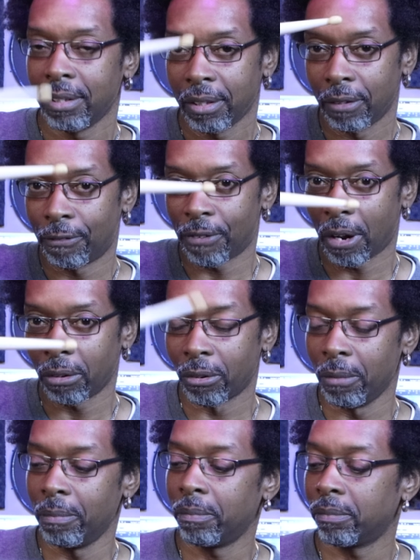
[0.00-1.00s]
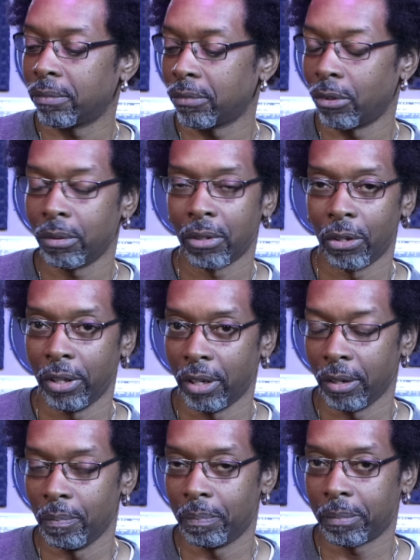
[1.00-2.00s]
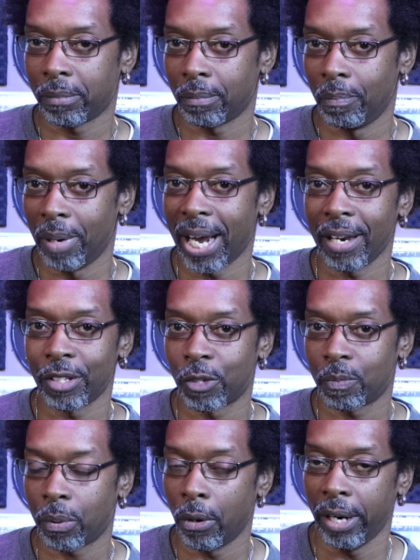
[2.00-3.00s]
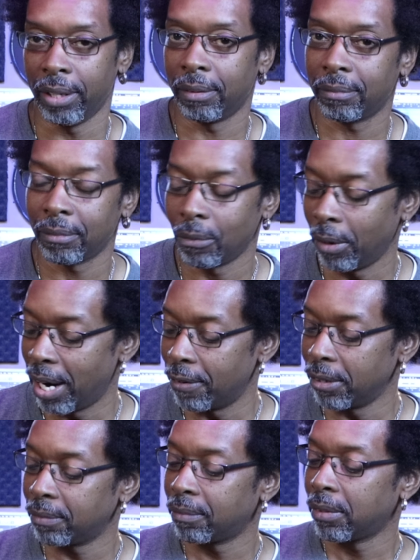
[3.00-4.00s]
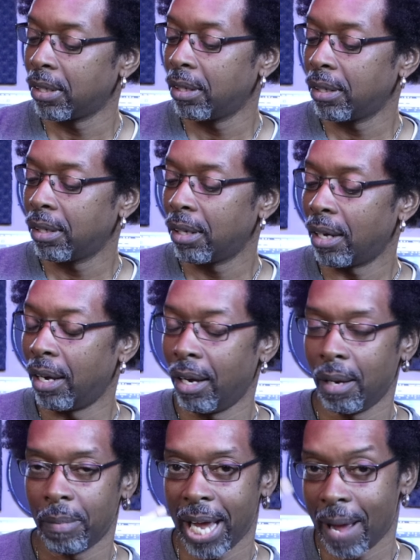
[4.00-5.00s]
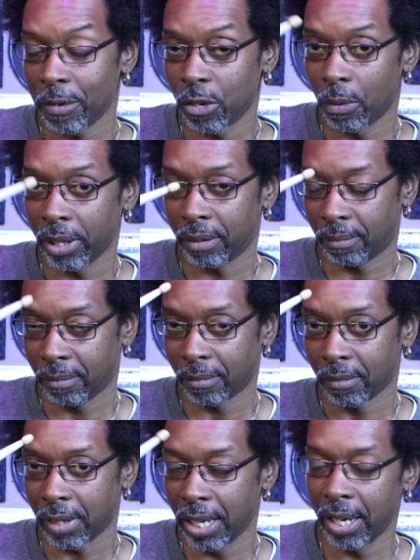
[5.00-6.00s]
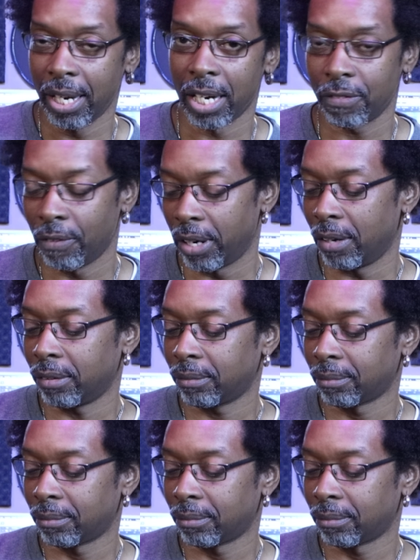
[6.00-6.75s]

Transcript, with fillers: the fulcrum or their balance point, whatever, happens with the index finger.